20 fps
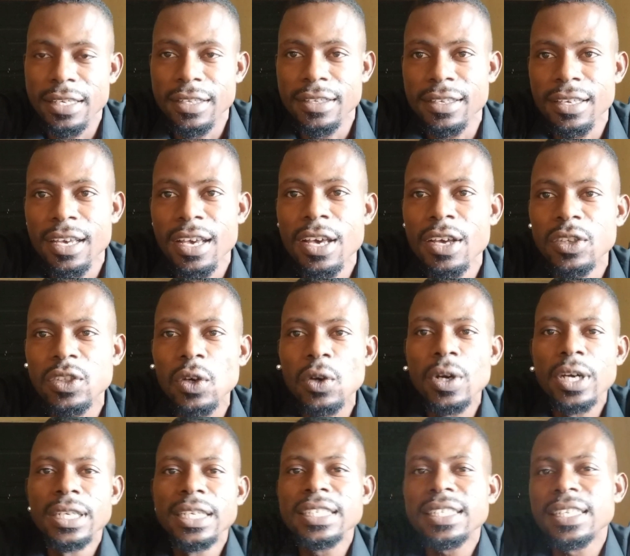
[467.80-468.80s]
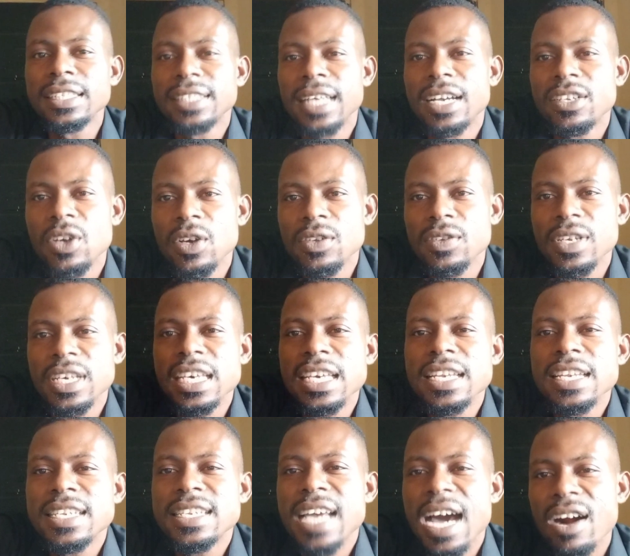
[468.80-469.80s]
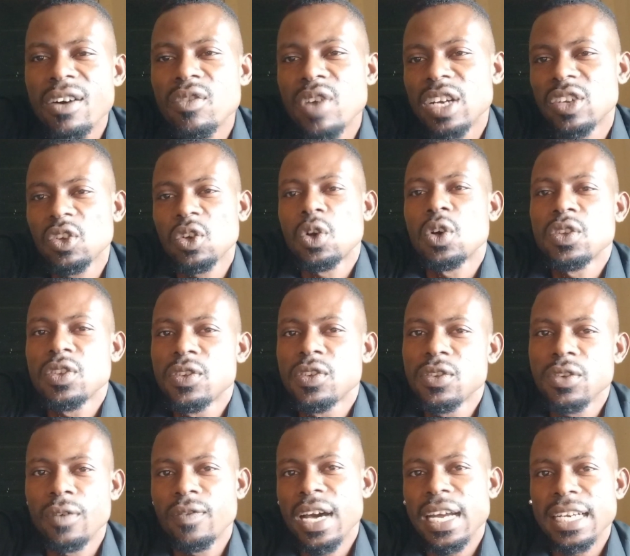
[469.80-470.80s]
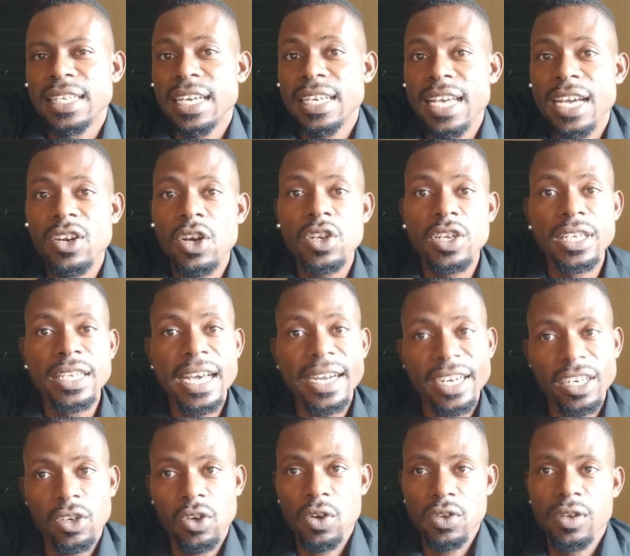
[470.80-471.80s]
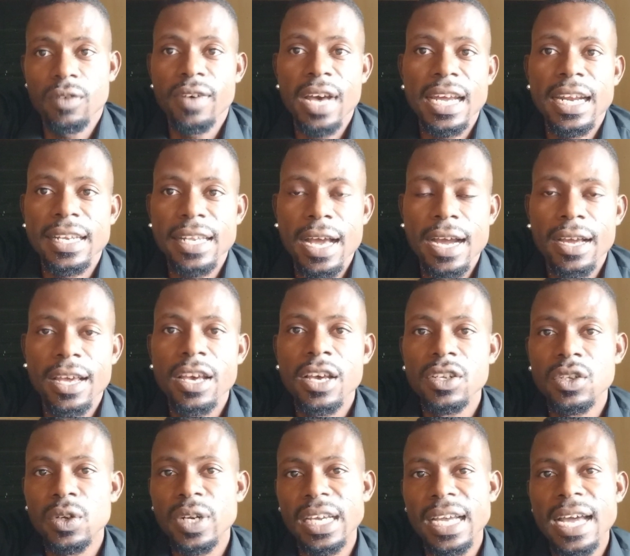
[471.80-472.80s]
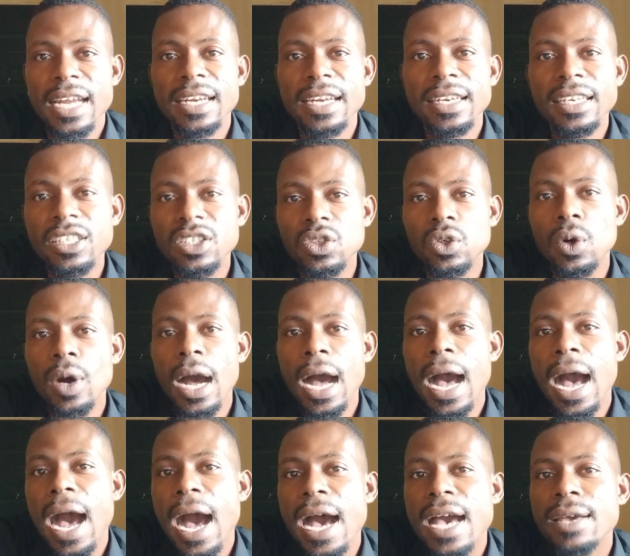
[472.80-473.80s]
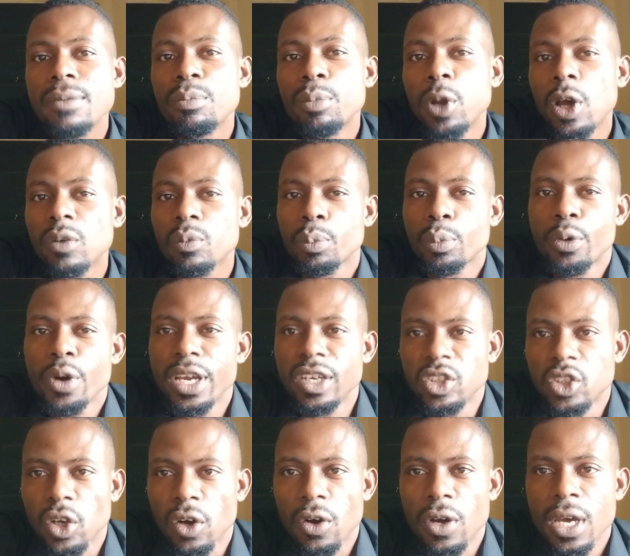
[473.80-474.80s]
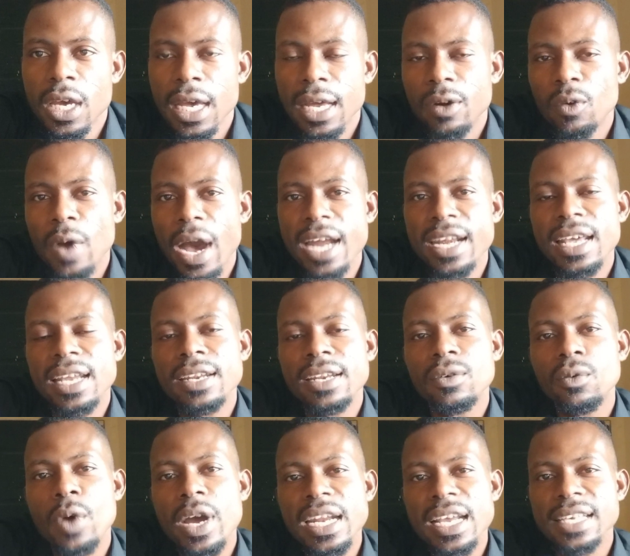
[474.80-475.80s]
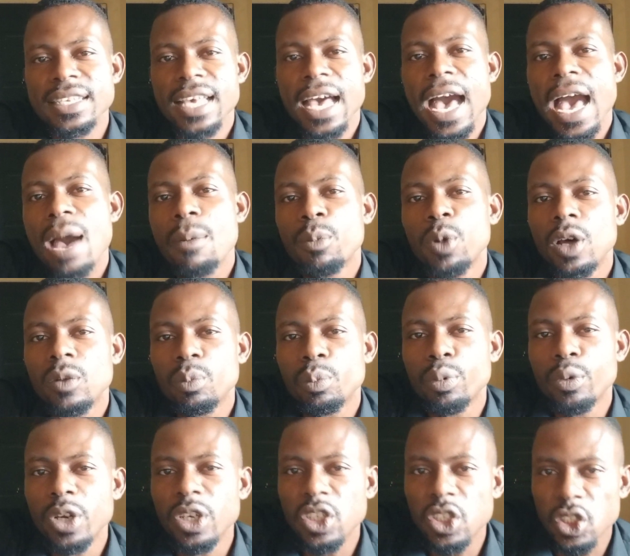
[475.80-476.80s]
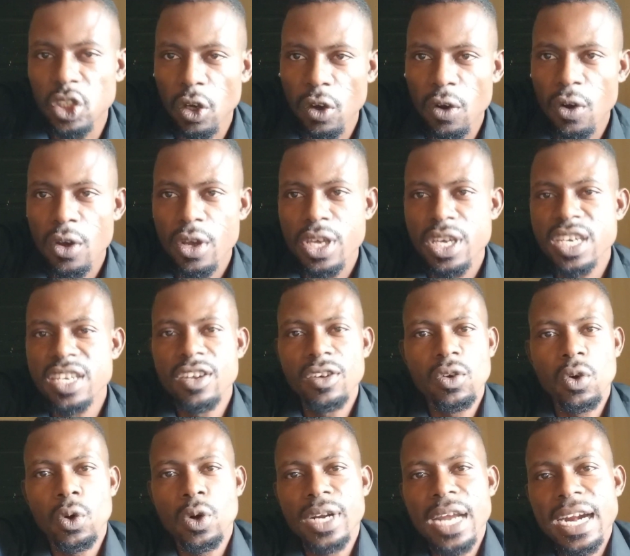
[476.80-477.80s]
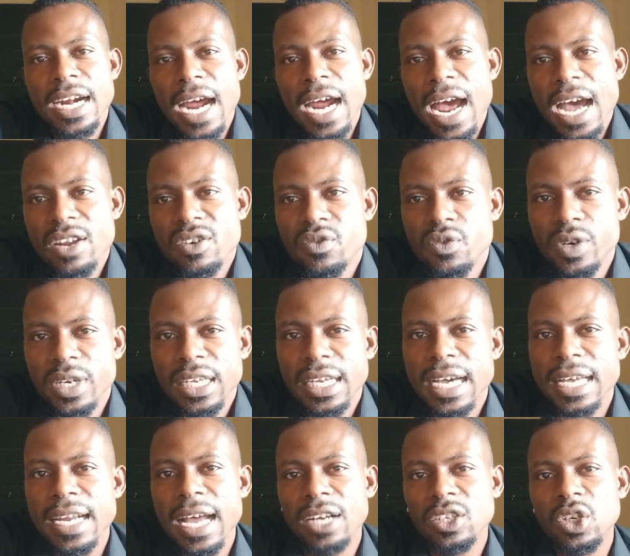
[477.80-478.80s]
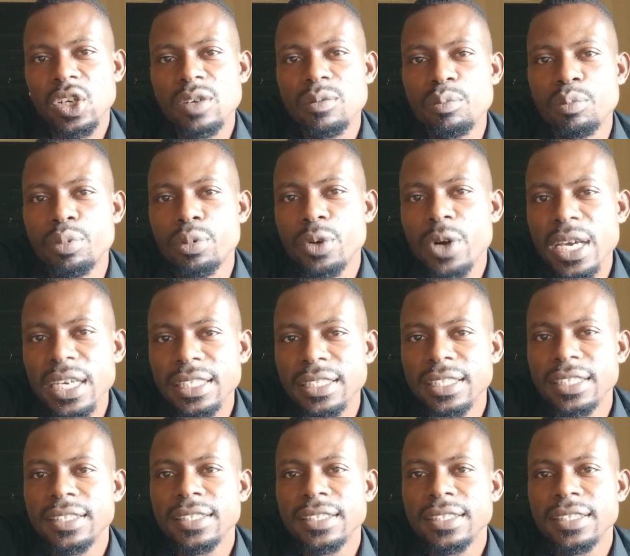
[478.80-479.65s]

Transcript: So these things are just indirect causes of heart attack. They are not the direct cause of heart attack. So they can lead to high blood pressure. And then when there's high blood pressure in the coronary artery, it can actually break this